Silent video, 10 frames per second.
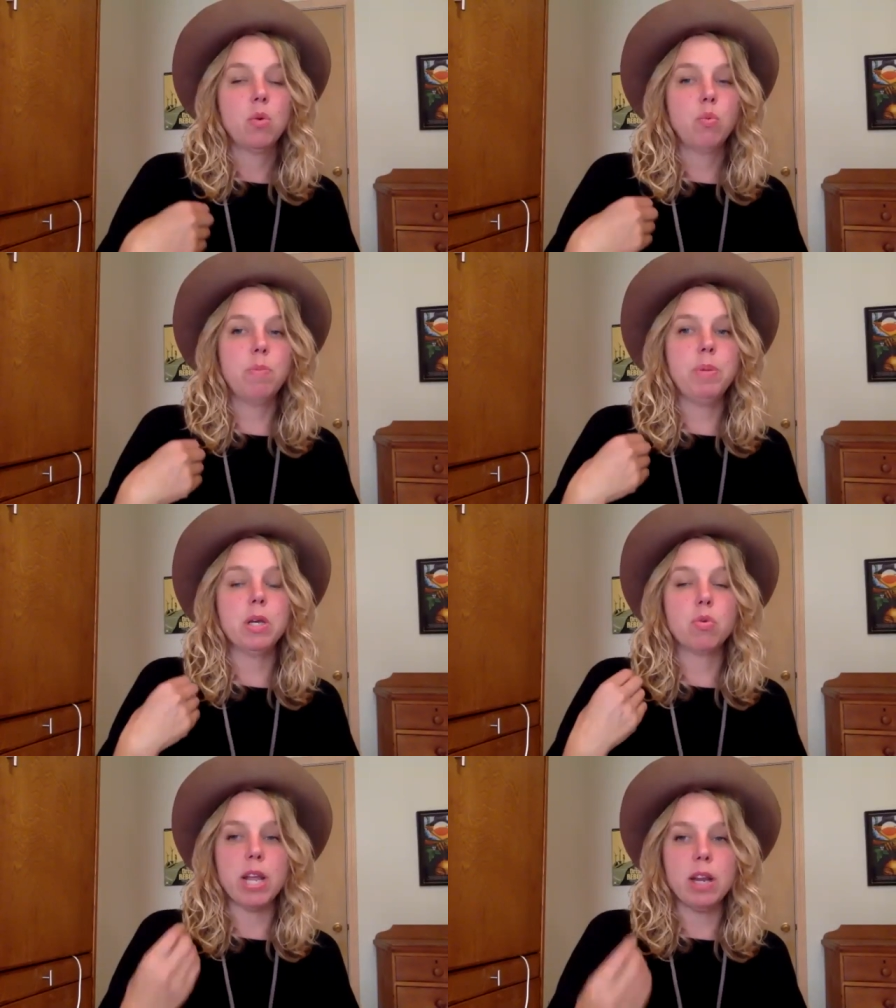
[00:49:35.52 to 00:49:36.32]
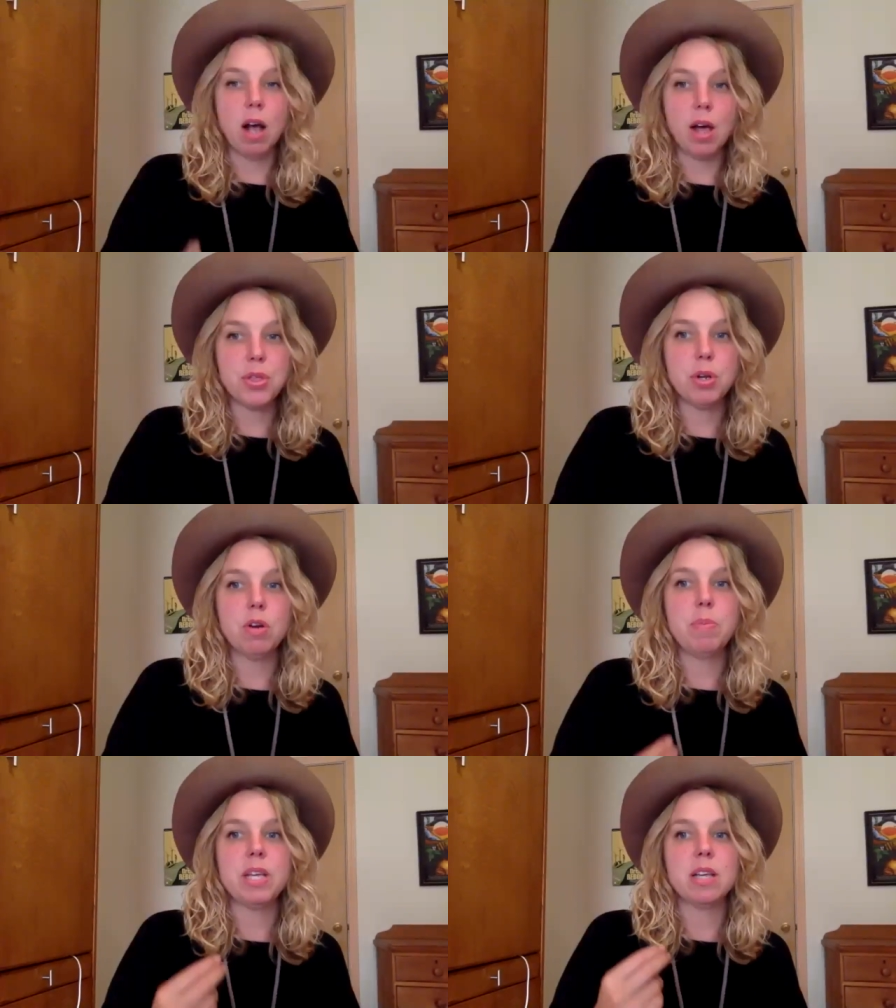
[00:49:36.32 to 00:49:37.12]
would be a great
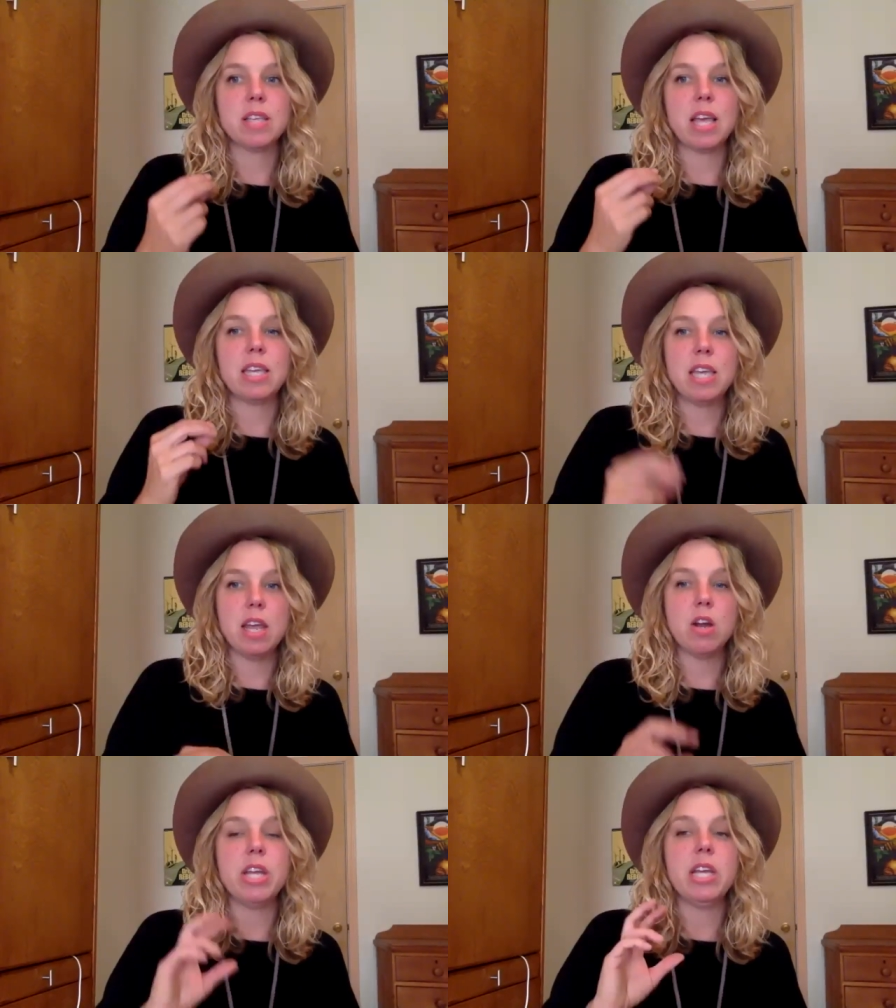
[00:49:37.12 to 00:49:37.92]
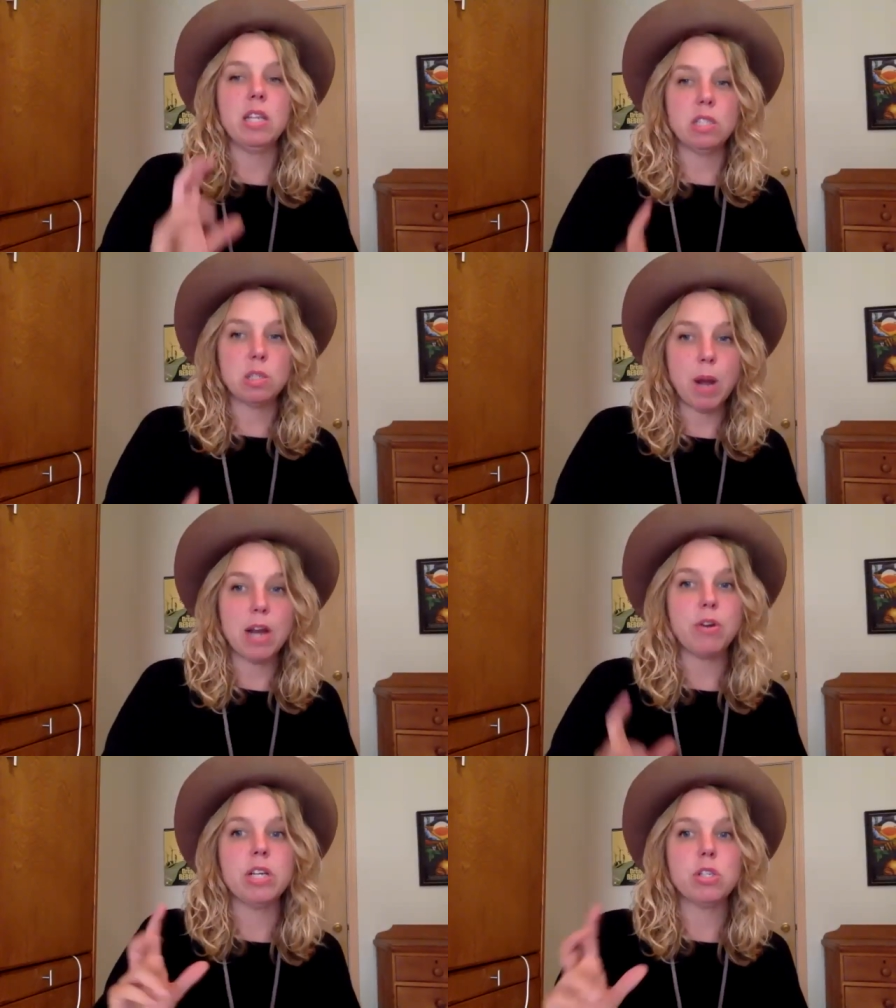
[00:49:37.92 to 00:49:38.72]
author because I carry
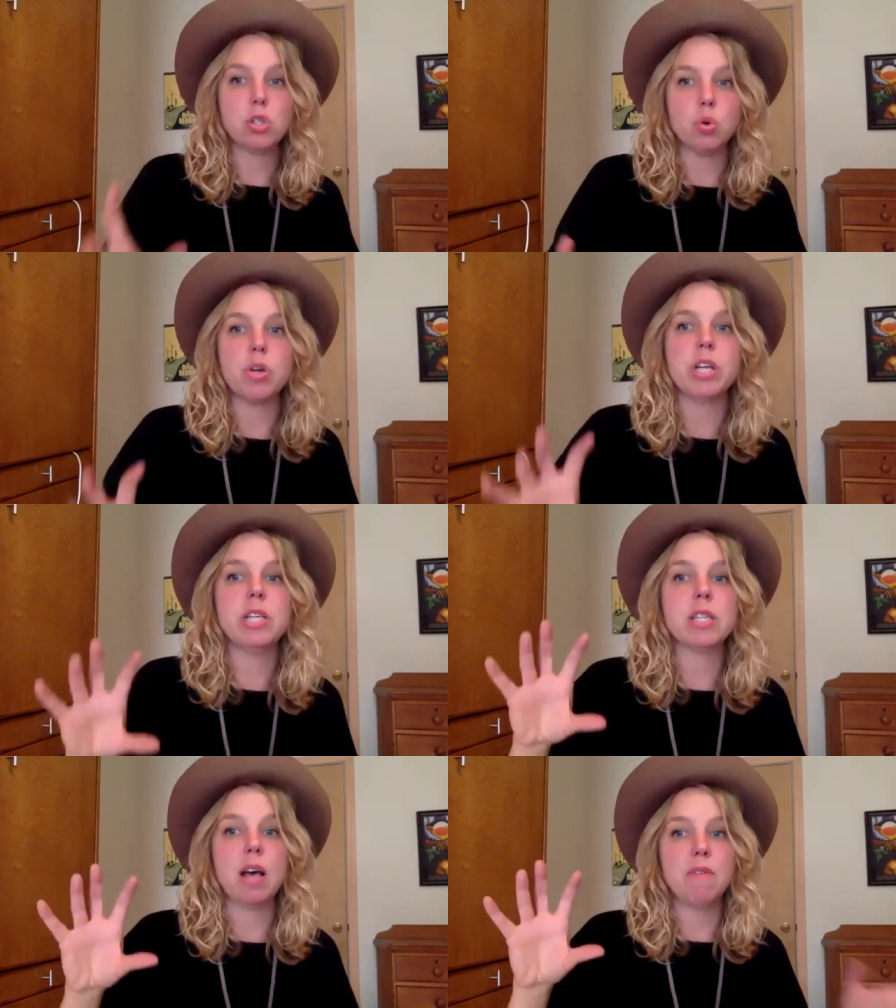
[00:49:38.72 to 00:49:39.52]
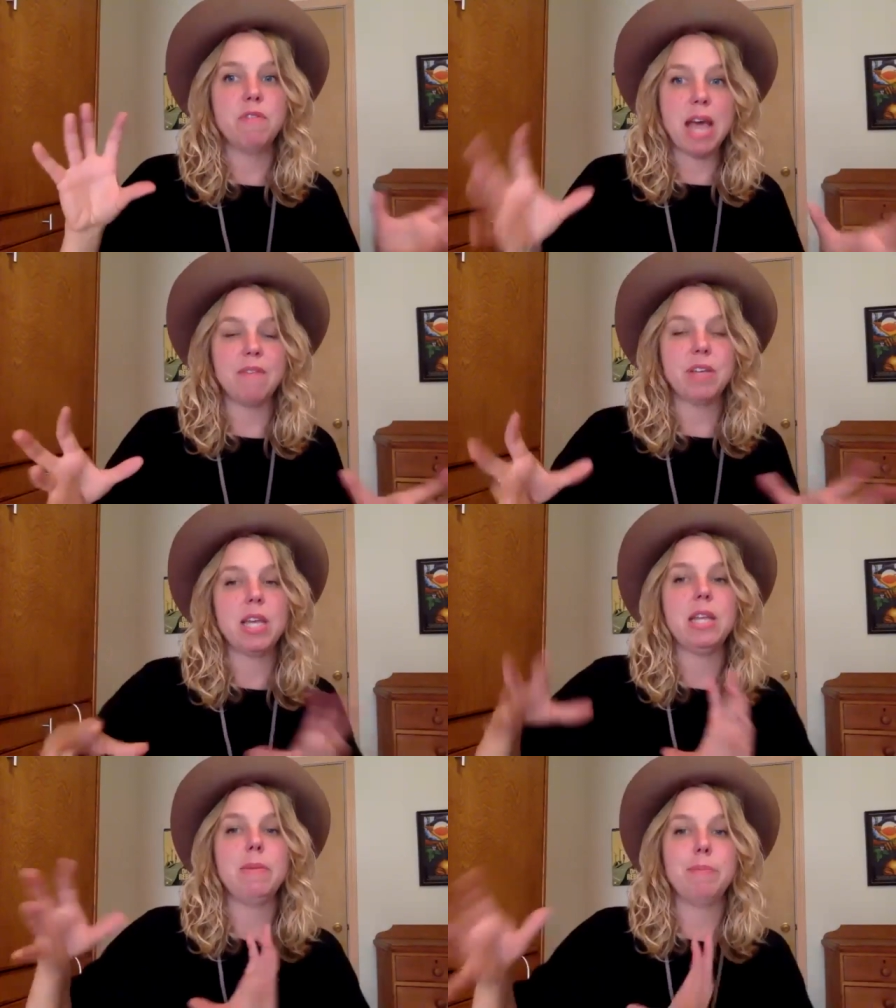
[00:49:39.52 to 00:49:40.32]
inspiring stories of
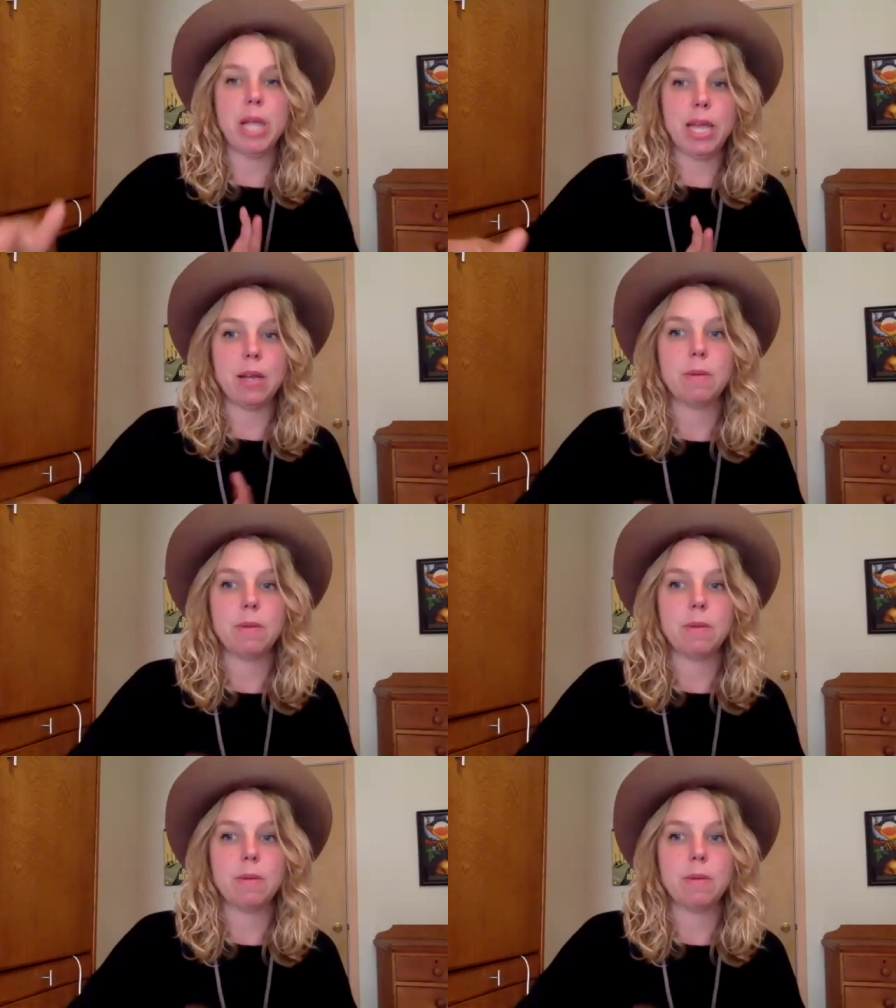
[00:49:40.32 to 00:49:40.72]
navigating blank.